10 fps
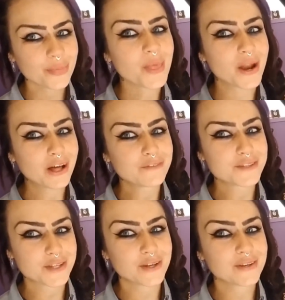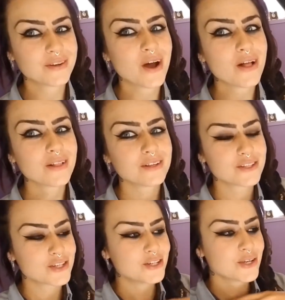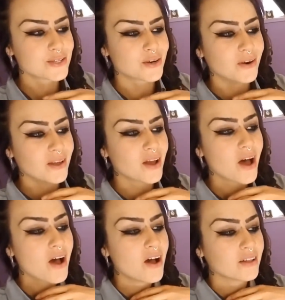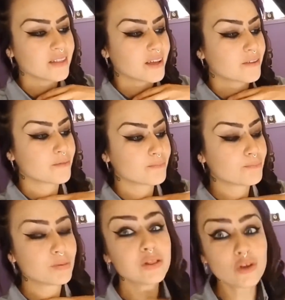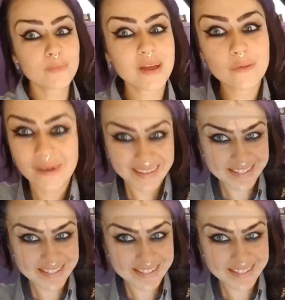that all of a sudden she just started like pluming white